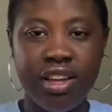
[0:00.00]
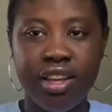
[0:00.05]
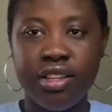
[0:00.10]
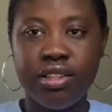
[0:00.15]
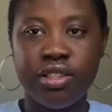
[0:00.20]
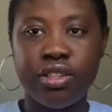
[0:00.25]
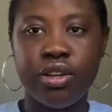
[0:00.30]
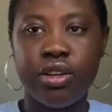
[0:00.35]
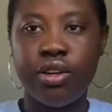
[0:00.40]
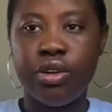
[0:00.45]

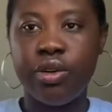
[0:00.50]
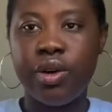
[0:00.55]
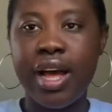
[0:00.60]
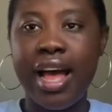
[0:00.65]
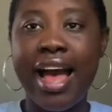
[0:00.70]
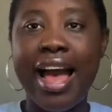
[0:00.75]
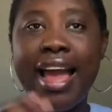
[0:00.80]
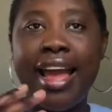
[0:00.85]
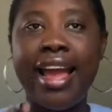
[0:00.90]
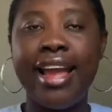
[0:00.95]
So
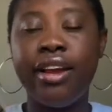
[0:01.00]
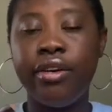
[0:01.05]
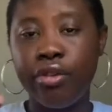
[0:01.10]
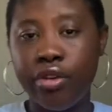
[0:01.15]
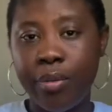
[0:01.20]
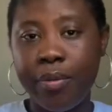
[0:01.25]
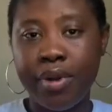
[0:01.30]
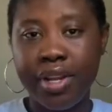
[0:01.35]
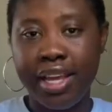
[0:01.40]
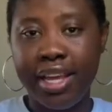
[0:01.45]
I grew
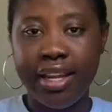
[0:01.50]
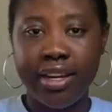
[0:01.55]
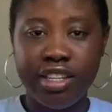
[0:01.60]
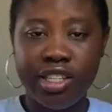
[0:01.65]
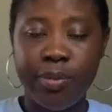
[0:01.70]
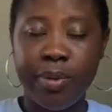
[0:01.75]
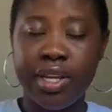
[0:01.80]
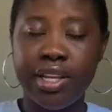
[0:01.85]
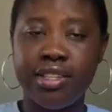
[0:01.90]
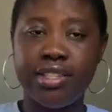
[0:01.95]
up in the English
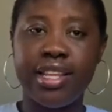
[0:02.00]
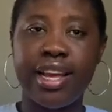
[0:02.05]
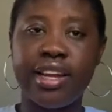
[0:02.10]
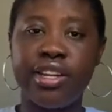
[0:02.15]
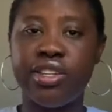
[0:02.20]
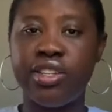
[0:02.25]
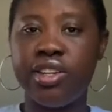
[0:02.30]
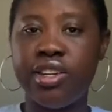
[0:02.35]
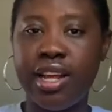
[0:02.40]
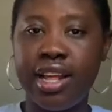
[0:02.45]
speaking
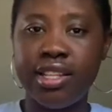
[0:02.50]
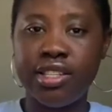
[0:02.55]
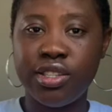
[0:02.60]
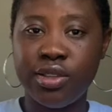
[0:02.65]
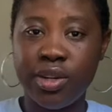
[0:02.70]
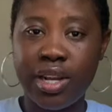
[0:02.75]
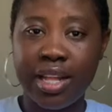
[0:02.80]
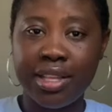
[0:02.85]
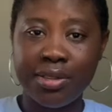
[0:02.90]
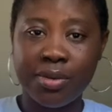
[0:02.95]
section, and
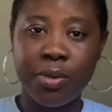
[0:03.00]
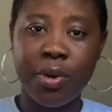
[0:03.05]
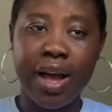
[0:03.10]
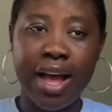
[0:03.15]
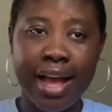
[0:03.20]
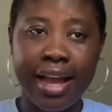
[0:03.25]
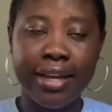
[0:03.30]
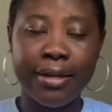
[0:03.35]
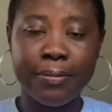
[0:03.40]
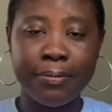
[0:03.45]
so that's
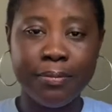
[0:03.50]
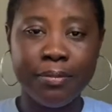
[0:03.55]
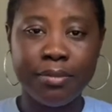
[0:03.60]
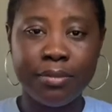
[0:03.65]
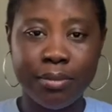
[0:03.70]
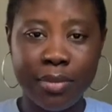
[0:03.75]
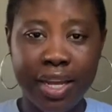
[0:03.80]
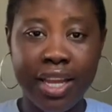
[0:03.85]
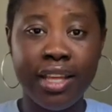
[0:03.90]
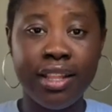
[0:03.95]
why
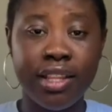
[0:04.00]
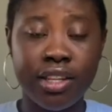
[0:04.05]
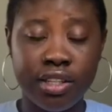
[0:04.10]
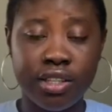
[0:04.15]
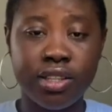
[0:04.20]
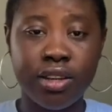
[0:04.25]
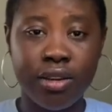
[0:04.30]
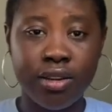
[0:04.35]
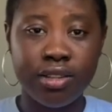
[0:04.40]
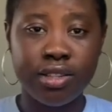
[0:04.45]
my English
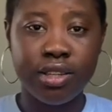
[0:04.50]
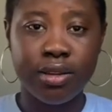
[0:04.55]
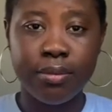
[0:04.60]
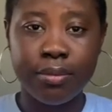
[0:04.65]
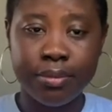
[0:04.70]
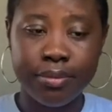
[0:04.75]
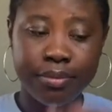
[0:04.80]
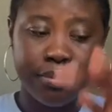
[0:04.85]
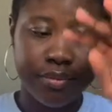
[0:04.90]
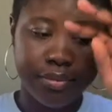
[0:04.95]
is awesome.